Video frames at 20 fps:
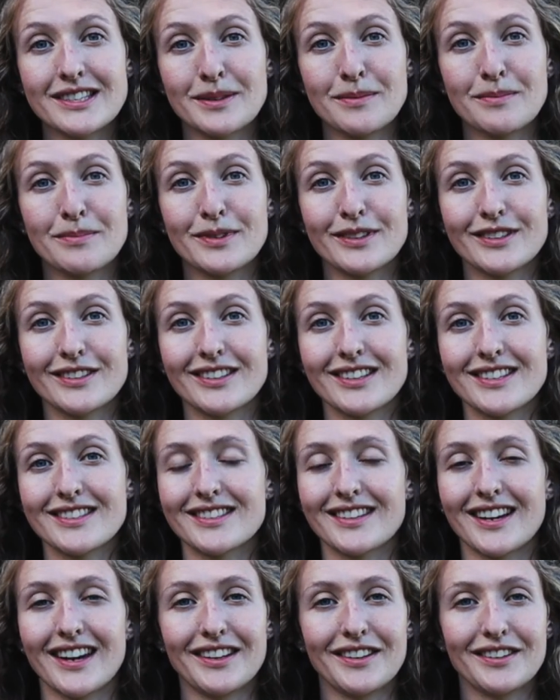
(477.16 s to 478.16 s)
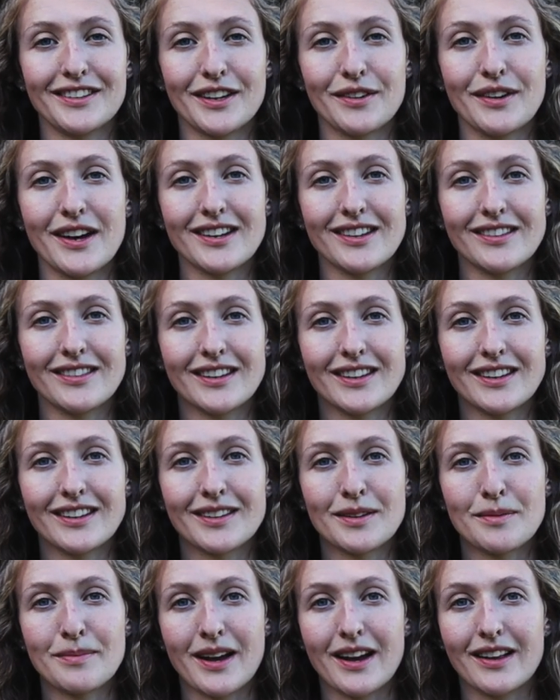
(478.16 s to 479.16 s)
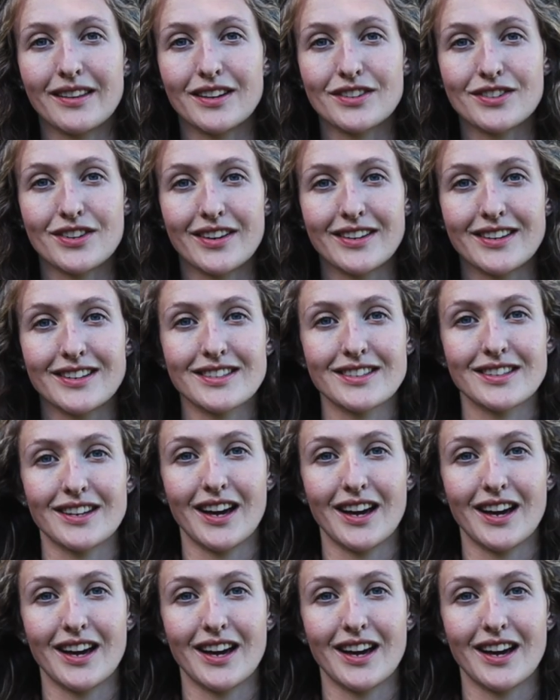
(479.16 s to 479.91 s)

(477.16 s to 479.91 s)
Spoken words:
simple because I don't know anything about electronics